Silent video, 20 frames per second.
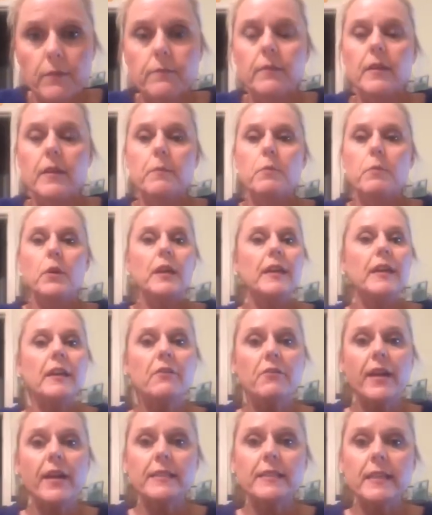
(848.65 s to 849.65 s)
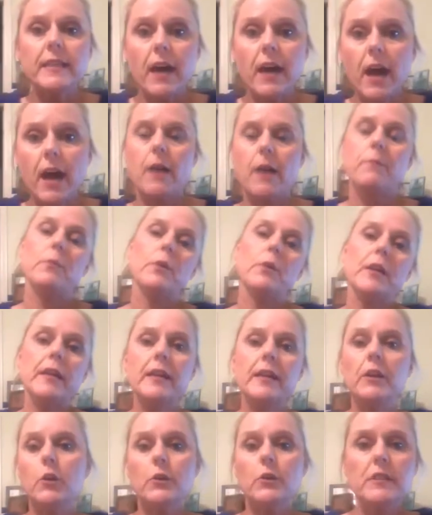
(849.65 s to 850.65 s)
Put in a fancy cup. Put in a
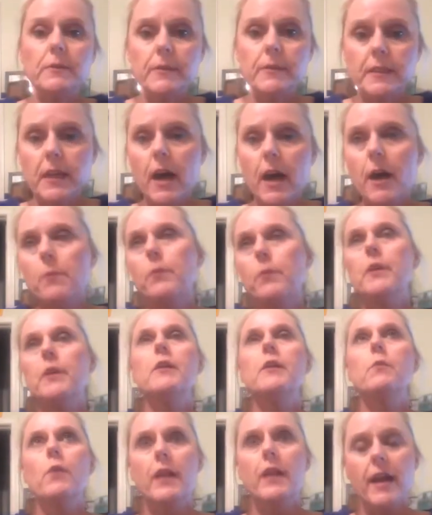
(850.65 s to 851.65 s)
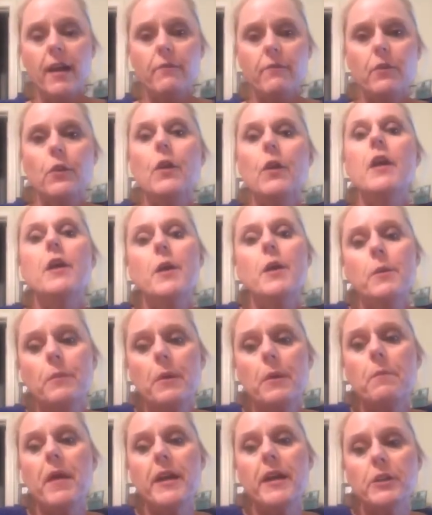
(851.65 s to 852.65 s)
Christmas cup. Put it in whatever. But
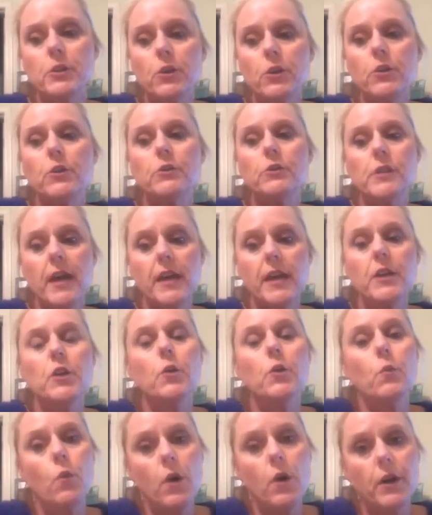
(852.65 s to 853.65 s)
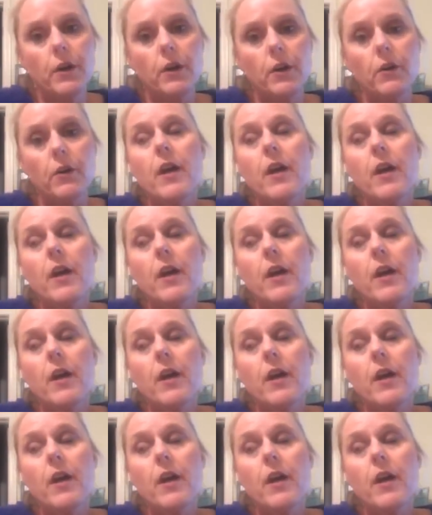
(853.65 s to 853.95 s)
make sure you take your water.